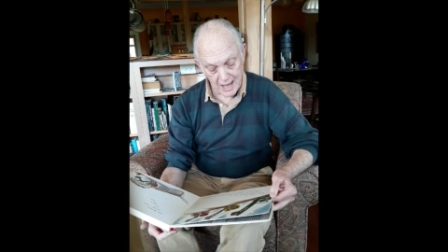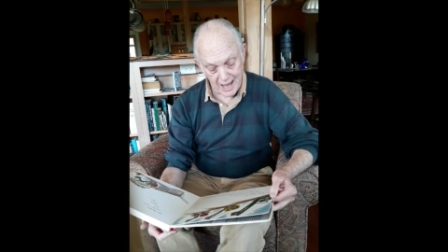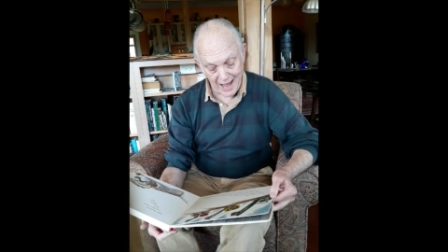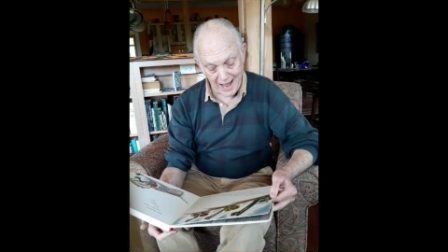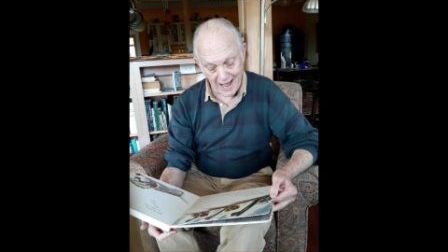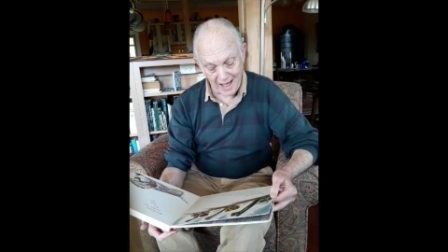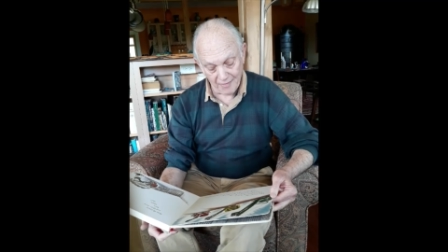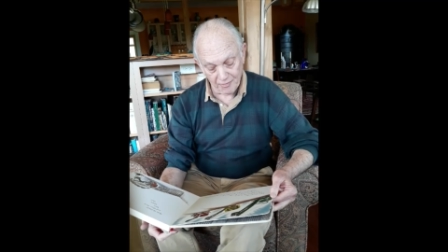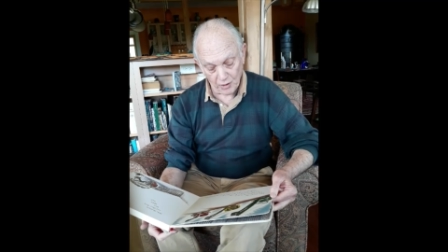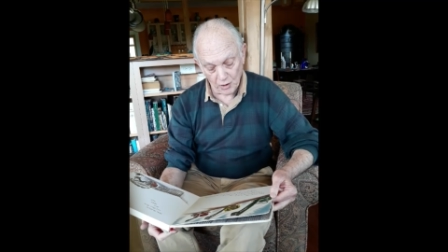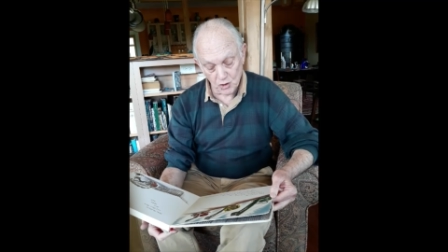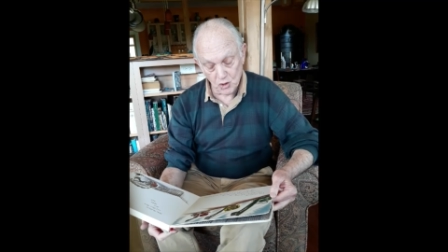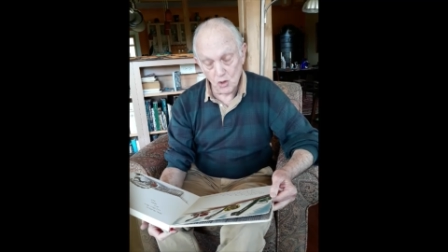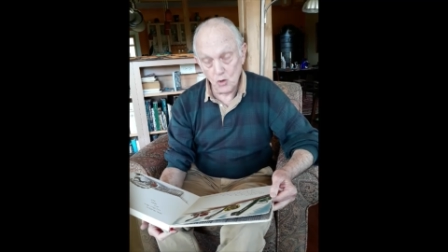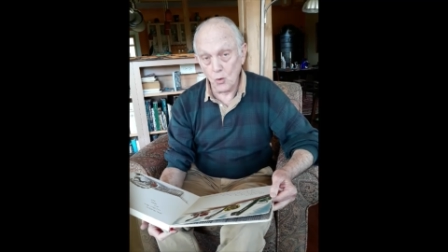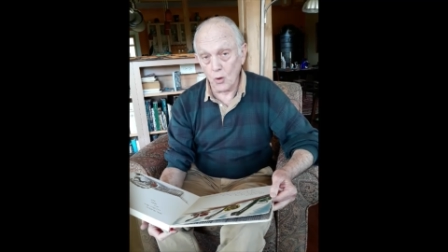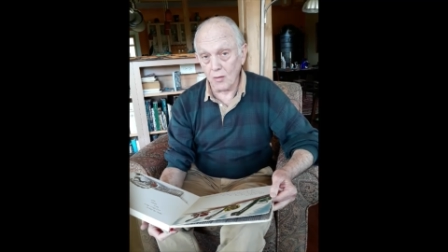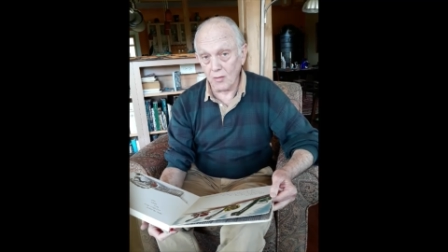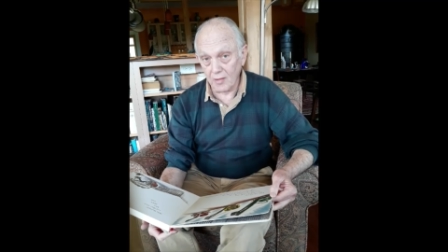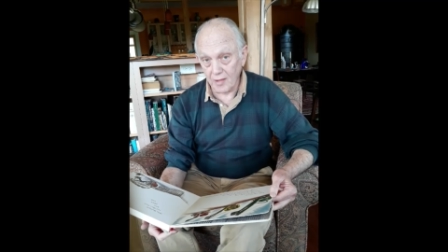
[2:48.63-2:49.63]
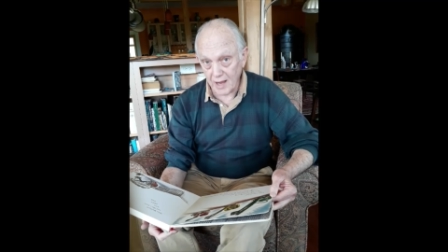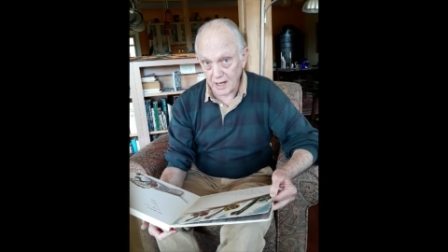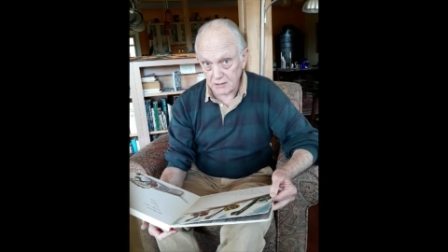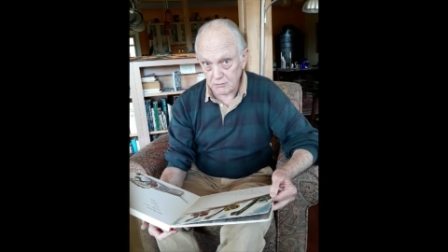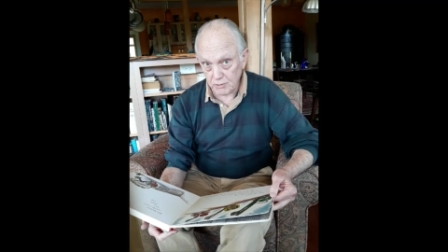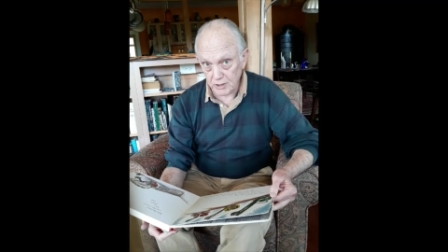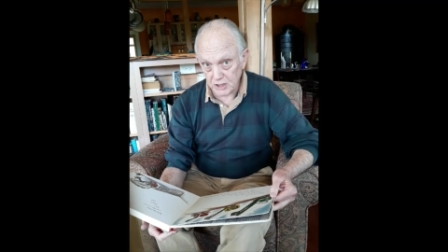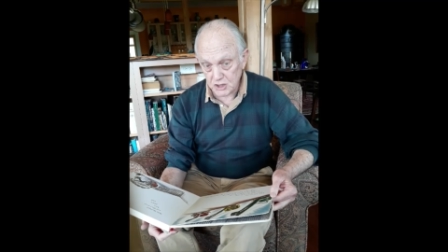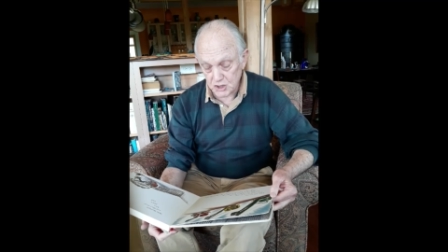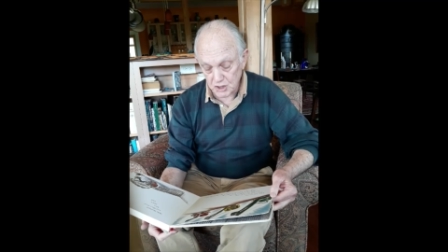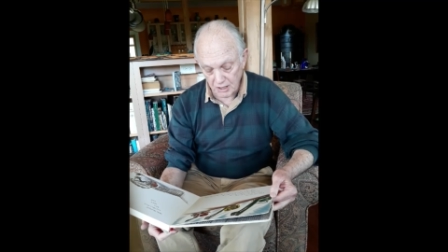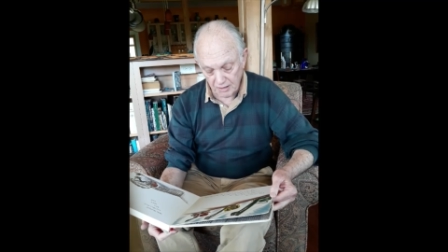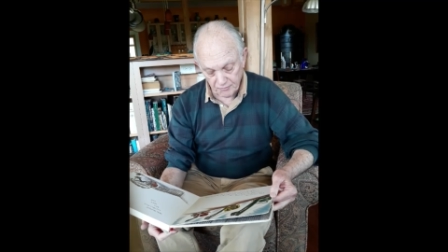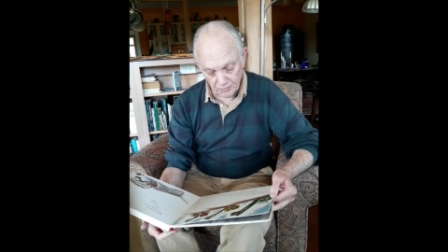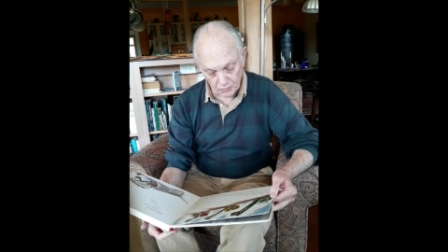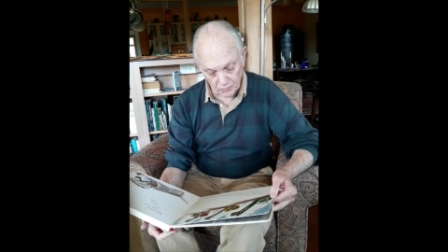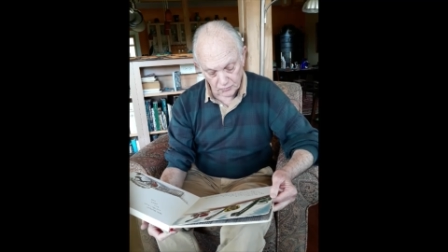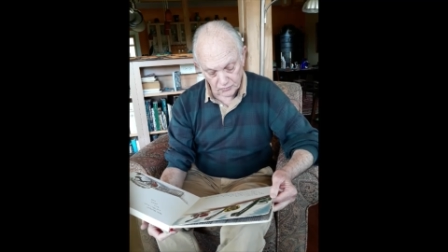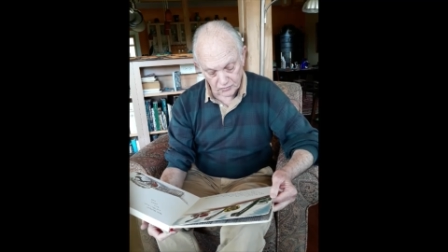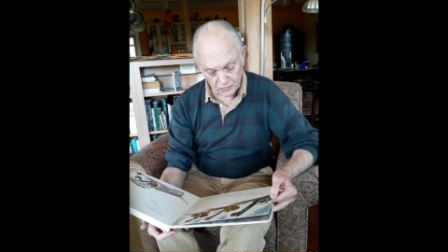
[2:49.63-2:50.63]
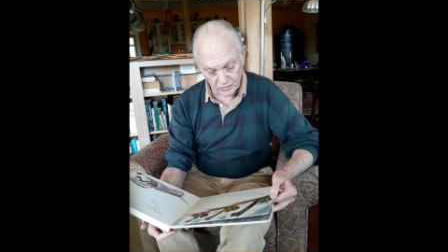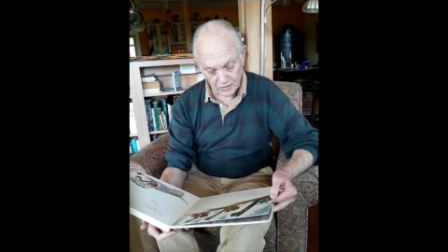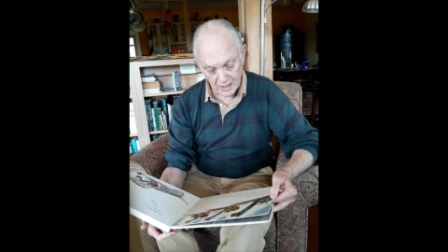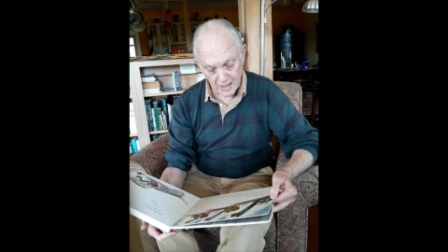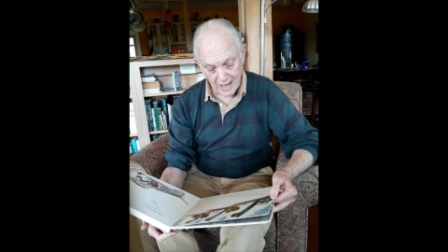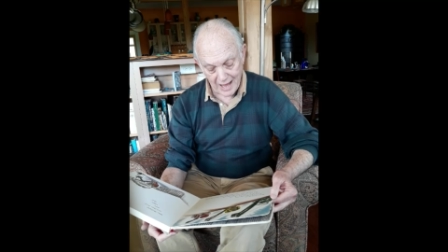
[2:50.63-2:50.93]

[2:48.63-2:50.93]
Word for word: and the new electric shovels